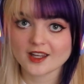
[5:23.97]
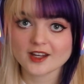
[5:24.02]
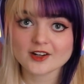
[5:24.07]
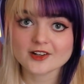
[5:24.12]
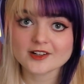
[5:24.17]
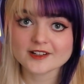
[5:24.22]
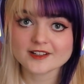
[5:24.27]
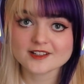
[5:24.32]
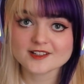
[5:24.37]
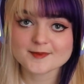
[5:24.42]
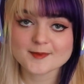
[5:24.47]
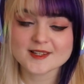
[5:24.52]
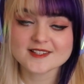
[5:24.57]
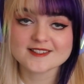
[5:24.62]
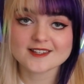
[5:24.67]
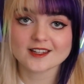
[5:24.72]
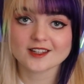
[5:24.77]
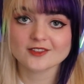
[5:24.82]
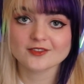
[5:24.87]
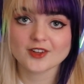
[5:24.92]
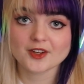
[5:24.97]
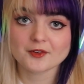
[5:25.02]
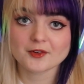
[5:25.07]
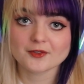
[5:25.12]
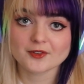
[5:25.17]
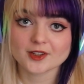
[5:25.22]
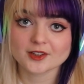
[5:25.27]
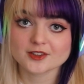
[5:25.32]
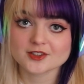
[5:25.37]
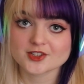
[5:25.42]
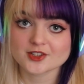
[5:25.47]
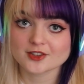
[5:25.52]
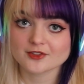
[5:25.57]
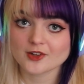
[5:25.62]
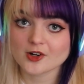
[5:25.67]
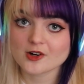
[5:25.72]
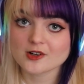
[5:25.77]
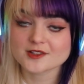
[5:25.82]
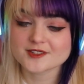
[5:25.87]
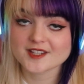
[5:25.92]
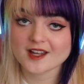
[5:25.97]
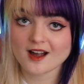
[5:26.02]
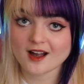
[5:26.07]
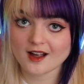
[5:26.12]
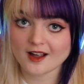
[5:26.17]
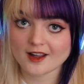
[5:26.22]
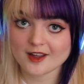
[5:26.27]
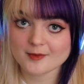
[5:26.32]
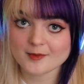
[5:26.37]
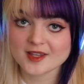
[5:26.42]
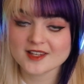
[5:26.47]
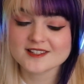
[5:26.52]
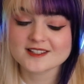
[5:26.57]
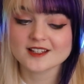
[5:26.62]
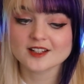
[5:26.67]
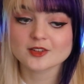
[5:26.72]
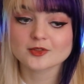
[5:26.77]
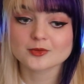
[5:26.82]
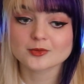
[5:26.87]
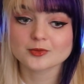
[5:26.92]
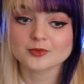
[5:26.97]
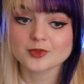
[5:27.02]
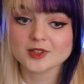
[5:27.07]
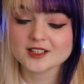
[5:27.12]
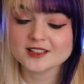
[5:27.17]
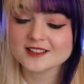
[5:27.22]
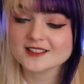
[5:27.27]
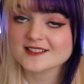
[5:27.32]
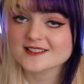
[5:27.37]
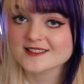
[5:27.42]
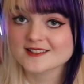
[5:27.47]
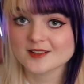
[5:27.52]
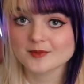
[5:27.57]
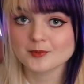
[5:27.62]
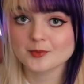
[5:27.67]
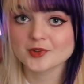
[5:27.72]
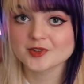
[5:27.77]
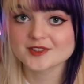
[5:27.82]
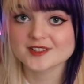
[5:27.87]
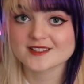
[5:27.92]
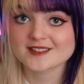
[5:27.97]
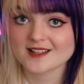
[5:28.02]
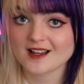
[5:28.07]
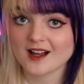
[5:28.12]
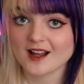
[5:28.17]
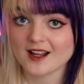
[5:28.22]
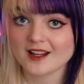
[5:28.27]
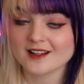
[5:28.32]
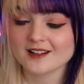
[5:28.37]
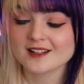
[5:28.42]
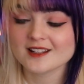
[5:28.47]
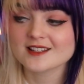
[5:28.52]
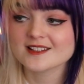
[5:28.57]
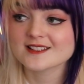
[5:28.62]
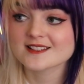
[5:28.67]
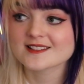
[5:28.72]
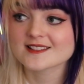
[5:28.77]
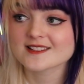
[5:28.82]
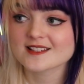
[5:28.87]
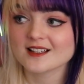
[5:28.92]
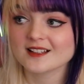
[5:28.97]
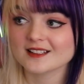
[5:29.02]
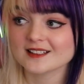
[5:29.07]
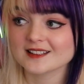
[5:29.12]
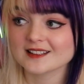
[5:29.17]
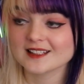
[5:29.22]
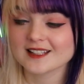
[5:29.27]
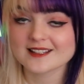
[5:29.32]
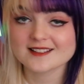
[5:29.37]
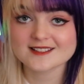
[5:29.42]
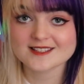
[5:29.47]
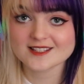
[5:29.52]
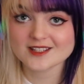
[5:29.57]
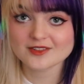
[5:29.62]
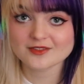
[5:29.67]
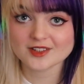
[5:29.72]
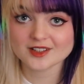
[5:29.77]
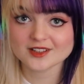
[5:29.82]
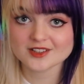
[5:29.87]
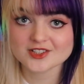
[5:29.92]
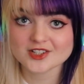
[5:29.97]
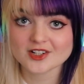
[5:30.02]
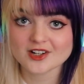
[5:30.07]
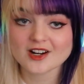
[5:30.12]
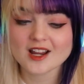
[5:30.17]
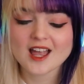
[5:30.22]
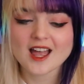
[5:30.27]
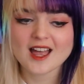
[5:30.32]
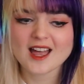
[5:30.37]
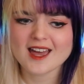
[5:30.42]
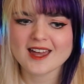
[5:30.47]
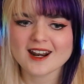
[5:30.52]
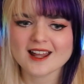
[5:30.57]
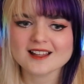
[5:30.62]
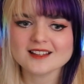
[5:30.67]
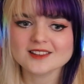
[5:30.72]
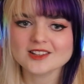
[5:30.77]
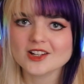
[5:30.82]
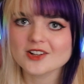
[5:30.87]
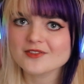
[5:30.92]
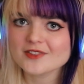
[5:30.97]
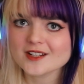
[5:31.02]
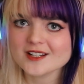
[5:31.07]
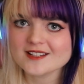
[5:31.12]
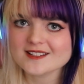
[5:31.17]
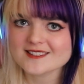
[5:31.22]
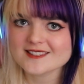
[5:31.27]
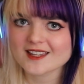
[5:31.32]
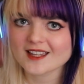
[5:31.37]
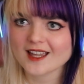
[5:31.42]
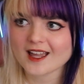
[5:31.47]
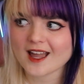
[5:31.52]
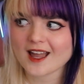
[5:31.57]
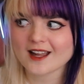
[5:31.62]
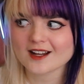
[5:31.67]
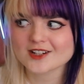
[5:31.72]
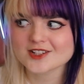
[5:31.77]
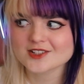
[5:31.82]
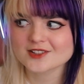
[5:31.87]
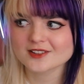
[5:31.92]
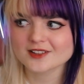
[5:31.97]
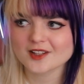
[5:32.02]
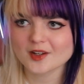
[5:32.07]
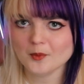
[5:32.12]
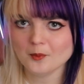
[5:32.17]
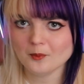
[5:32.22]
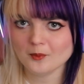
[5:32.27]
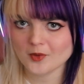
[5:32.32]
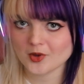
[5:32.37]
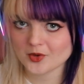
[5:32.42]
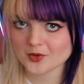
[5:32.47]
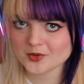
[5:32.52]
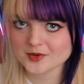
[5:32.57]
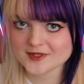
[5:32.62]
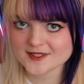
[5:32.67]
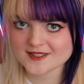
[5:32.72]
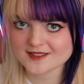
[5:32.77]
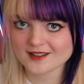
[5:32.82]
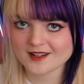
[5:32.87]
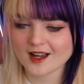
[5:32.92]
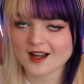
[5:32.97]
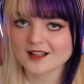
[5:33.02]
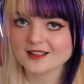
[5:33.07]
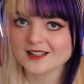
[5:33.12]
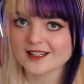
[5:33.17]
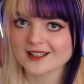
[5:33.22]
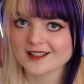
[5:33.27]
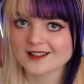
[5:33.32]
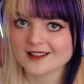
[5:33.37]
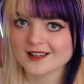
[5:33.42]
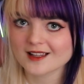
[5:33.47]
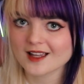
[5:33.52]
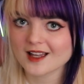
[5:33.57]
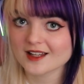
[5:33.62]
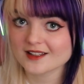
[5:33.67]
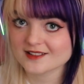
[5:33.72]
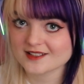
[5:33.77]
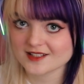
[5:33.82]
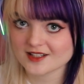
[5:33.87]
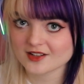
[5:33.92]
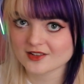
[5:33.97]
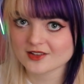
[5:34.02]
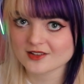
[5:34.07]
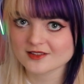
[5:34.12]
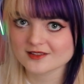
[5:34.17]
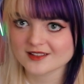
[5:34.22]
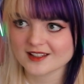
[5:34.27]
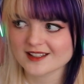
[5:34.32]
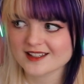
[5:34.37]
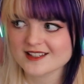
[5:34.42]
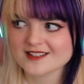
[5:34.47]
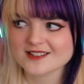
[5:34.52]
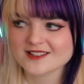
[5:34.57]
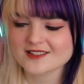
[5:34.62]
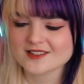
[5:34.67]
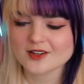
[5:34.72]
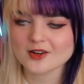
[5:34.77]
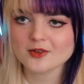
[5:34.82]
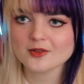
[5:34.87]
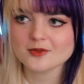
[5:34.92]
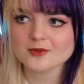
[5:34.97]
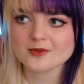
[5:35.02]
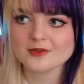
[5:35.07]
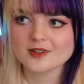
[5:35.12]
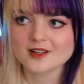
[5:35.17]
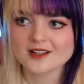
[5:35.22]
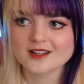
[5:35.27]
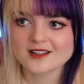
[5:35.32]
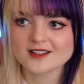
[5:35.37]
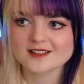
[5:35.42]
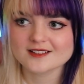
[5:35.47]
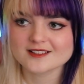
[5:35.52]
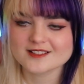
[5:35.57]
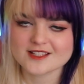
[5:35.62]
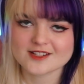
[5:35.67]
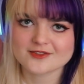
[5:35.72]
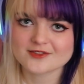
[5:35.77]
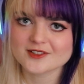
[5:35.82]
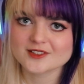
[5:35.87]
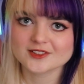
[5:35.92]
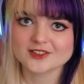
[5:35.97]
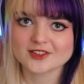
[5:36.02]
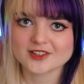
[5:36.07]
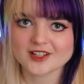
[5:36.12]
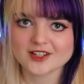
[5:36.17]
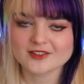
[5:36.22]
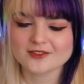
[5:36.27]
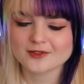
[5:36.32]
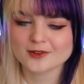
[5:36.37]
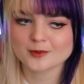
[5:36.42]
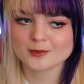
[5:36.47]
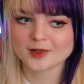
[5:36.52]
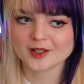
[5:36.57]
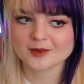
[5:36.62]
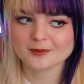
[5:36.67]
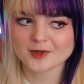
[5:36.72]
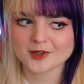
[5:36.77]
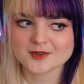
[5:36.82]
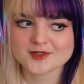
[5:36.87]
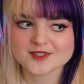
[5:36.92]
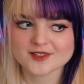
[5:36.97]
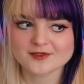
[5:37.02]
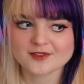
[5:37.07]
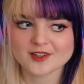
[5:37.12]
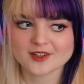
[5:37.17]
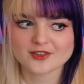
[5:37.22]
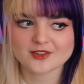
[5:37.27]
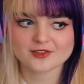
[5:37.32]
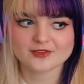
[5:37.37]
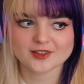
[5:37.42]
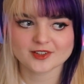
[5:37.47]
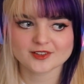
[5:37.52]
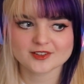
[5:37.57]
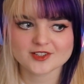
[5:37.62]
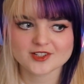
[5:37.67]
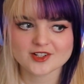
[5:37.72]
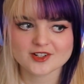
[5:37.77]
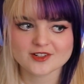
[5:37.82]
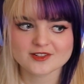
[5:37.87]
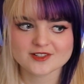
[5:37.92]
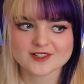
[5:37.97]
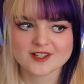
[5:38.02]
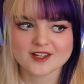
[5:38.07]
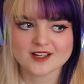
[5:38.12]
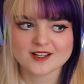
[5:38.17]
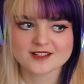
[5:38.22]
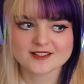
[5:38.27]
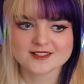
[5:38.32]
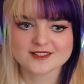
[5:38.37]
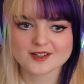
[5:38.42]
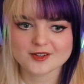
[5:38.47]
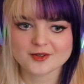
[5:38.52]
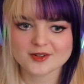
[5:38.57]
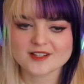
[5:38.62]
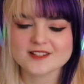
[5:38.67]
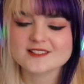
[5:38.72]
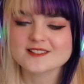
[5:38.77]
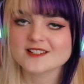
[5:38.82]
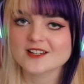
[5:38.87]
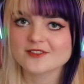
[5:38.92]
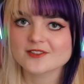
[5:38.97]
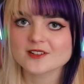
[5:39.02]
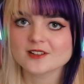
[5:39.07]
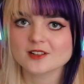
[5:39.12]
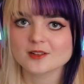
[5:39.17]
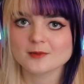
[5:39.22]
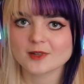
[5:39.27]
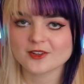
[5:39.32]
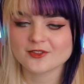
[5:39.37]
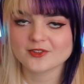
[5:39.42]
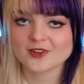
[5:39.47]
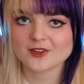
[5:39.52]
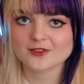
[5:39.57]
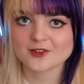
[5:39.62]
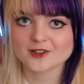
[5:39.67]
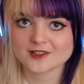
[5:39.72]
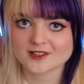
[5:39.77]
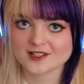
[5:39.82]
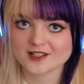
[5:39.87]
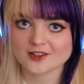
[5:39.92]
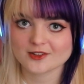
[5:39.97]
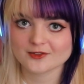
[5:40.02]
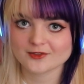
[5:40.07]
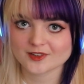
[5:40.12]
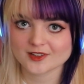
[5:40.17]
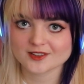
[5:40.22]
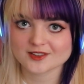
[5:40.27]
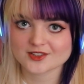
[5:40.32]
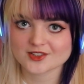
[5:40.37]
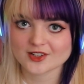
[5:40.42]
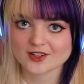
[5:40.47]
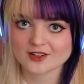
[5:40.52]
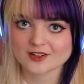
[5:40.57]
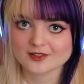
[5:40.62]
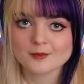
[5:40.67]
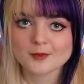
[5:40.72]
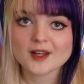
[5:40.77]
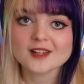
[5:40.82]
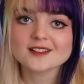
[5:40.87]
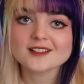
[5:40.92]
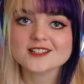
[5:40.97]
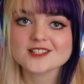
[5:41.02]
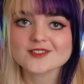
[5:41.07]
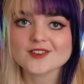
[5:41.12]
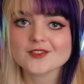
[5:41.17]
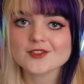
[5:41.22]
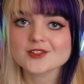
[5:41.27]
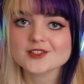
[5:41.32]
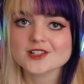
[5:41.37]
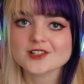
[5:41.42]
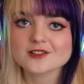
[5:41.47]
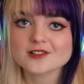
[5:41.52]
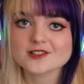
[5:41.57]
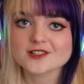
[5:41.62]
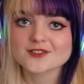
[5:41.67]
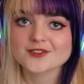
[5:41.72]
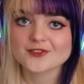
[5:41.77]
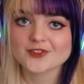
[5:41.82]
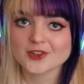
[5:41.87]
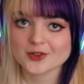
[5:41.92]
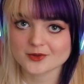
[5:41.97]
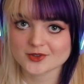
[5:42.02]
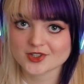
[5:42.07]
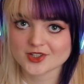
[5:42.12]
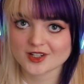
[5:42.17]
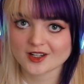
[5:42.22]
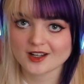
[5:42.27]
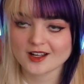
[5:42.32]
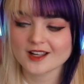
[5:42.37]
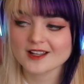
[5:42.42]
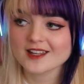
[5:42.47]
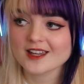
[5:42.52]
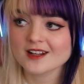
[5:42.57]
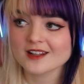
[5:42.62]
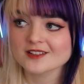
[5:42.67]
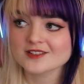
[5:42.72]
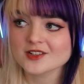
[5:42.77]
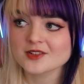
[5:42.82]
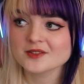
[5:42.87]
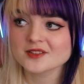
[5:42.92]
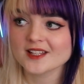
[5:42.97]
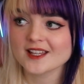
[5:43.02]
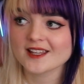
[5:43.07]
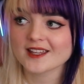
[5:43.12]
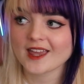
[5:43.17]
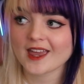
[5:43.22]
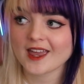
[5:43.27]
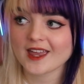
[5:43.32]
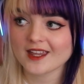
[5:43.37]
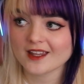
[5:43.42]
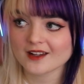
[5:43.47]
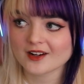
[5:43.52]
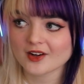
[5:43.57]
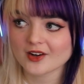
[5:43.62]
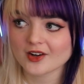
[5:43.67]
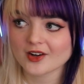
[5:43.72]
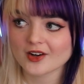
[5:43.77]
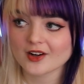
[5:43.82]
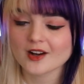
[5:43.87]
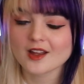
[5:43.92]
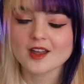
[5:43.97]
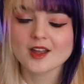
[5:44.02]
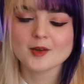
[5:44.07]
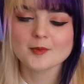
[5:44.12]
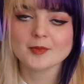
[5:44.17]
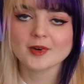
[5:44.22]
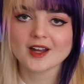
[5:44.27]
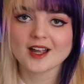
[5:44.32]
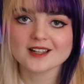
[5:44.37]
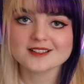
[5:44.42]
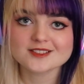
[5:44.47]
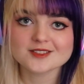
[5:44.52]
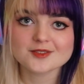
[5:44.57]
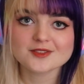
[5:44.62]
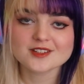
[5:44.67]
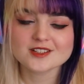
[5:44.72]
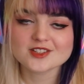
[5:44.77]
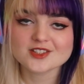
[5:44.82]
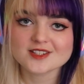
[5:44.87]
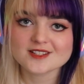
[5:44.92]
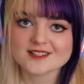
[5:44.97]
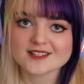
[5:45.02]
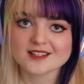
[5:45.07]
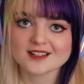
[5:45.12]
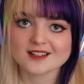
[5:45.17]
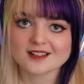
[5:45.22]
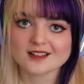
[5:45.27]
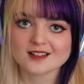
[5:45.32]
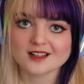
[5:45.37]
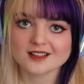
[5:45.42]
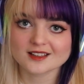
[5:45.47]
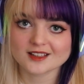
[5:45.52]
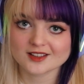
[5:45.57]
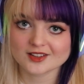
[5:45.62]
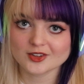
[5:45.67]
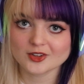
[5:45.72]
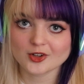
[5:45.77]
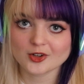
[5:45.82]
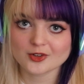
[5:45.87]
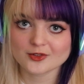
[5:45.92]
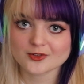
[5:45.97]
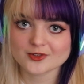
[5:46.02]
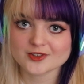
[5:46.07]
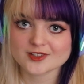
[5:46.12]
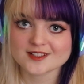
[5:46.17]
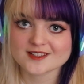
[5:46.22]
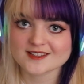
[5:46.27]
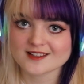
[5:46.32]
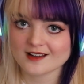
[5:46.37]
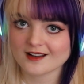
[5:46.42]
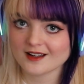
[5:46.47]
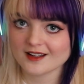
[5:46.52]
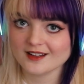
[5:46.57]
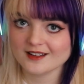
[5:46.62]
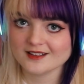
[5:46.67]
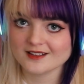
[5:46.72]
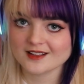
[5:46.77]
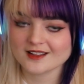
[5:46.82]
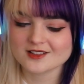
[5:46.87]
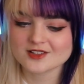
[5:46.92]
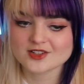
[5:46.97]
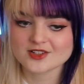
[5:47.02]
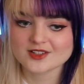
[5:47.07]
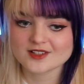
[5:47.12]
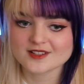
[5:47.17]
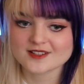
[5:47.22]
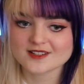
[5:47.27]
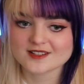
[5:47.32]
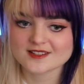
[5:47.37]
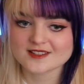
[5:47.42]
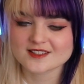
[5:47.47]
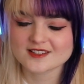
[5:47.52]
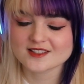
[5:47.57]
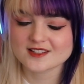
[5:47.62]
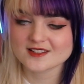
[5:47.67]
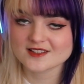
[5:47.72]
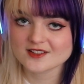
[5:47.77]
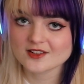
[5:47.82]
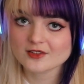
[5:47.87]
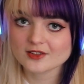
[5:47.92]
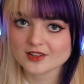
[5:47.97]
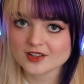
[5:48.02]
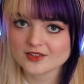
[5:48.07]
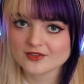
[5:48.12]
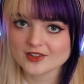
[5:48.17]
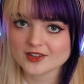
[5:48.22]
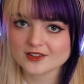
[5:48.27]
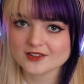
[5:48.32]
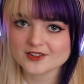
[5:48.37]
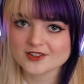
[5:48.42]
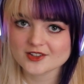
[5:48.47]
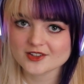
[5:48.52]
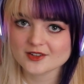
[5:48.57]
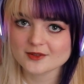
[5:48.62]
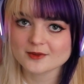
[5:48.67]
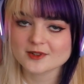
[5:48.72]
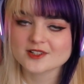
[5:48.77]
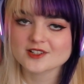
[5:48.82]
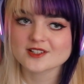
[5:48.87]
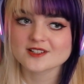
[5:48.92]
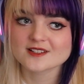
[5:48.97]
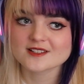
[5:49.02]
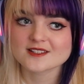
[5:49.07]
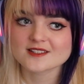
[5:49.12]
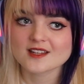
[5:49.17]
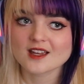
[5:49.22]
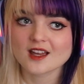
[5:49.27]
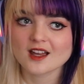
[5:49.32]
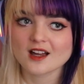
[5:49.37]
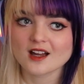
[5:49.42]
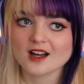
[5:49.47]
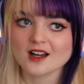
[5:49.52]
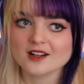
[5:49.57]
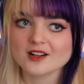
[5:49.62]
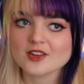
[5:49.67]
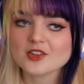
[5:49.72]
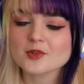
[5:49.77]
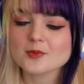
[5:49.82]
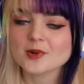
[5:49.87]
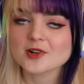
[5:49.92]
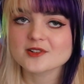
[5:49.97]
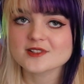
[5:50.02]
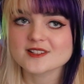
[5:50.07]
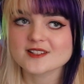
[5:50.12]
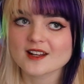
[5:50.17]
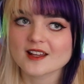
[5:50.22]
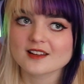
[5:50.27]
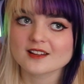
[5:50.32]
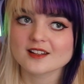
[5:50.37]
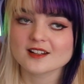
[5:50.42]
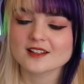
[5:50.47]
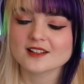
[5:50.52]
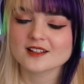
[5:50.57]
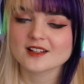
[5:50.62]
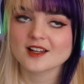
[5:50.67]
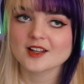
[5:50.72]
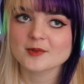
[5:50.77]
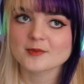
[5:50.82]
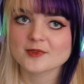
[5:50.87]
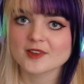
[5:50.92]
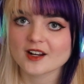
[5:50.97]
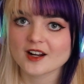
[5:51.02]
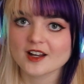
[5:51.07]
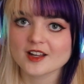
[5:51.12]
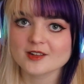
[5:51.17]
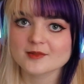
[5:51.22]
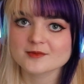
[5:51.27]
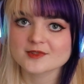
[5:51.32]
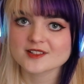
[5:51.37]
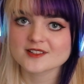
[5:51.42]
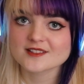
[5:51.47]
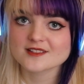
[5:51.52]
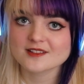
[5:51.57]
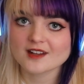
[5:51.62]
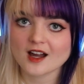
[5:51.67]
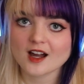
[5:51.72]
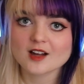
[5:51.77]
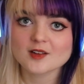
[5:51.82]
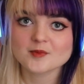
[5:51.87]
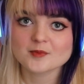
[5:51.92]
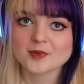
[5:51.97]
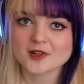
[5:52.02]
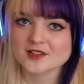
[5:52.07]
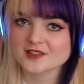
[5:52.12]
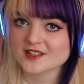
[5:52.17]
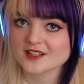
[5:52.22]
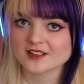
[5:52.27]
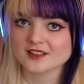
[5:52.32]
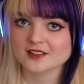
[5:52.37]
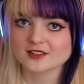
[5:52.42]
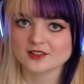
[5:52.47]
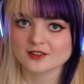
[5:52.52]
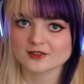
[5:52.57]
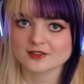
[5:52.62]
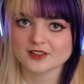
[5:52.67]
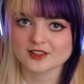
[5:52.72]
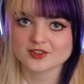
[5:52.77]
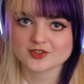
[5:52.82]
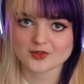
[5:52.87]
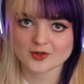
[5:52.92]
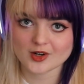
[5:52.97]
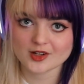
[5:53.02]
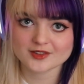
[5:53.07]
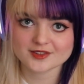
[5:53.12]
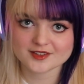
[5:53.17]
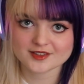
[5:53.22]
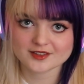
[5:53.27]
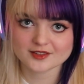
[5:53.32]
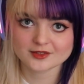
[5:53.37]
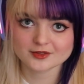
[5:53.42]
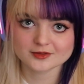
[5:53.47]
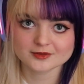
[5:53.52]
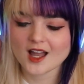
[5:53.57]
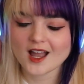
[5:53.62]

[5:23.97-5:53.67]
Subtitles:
Eric is my second favorite villager of all time. He's got a really simple design. He's a lazy villager, and I love that he's like actually a moose and not like a deer. Like, he's so different looking from like most of the other villagers, so he's definitely my favorite deer villager. My least favorite deer is Fuchsia. Again, I don't like hate her, but I do think she's like a little over designed, and she's a sisterly villager, which is another personality type that I am just not particularly drawn to.